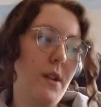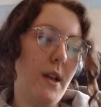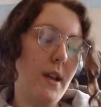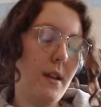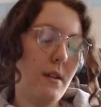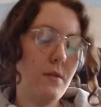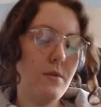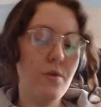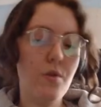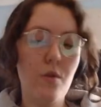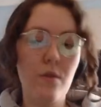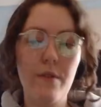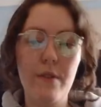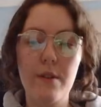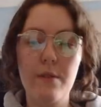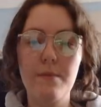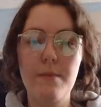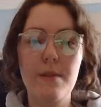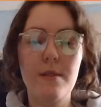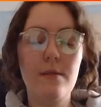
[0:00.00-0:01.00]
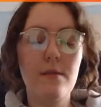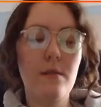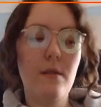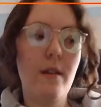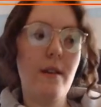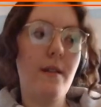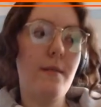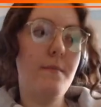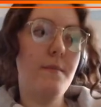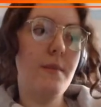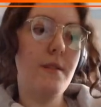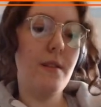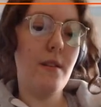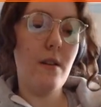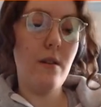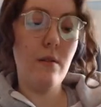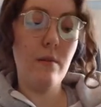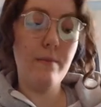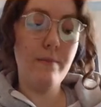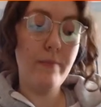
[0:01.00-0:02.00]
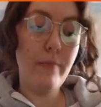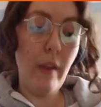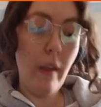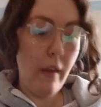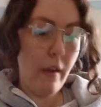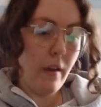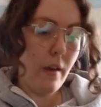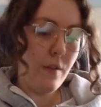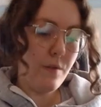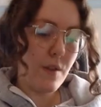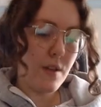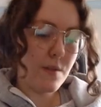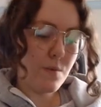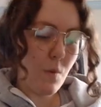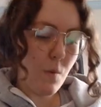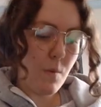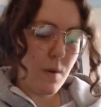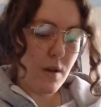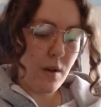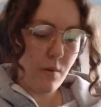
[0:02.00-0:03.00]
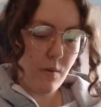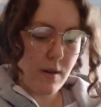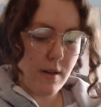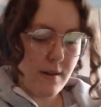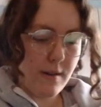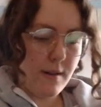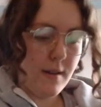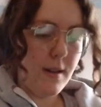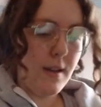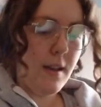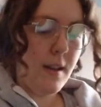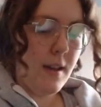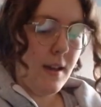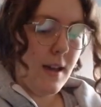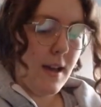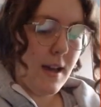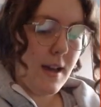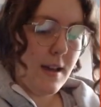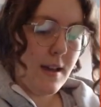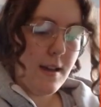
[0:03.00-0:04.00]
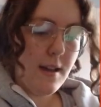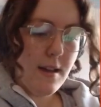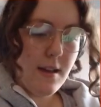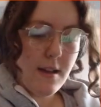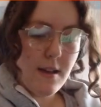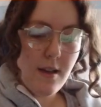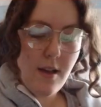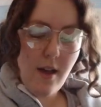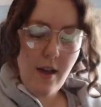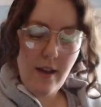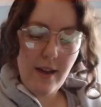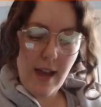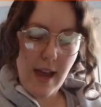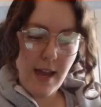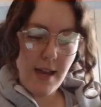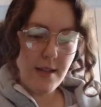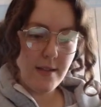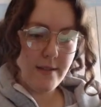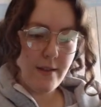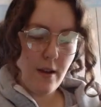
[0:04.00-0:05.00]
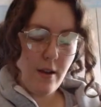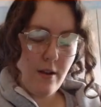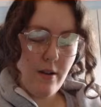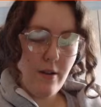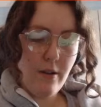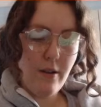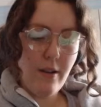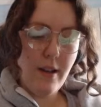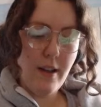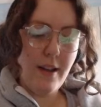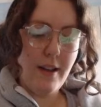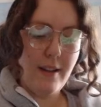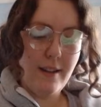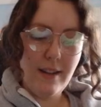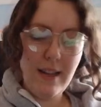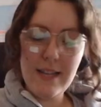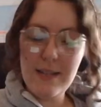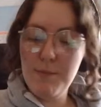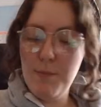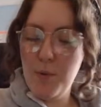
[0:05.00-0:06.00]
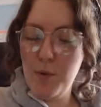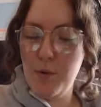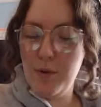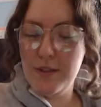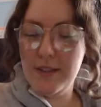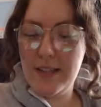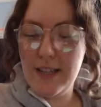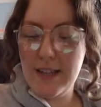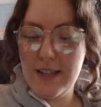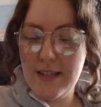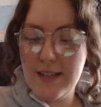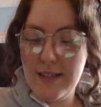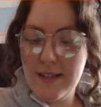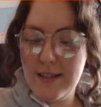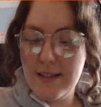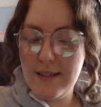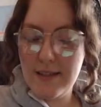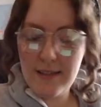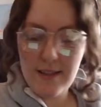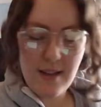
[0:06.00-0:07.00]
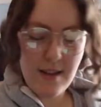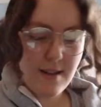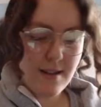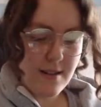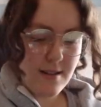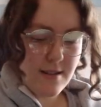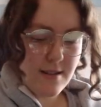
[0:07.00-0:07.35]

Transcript: like short films. So that's what we're doing. Okay, so let's board this. Okay,